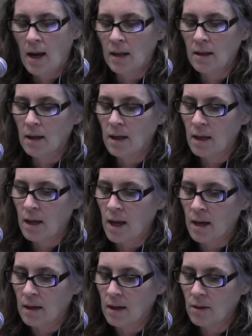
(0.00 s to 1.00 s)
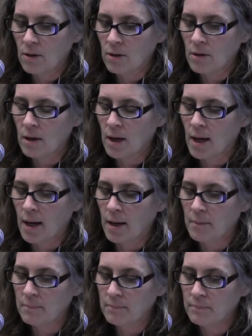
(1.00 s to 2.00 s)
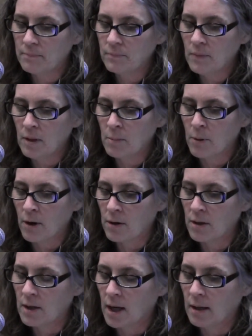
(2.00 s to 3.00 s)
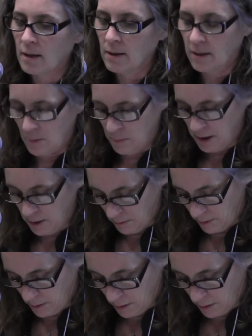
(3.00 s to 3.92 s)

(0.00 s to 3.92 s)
And another part of the dialogue that we hear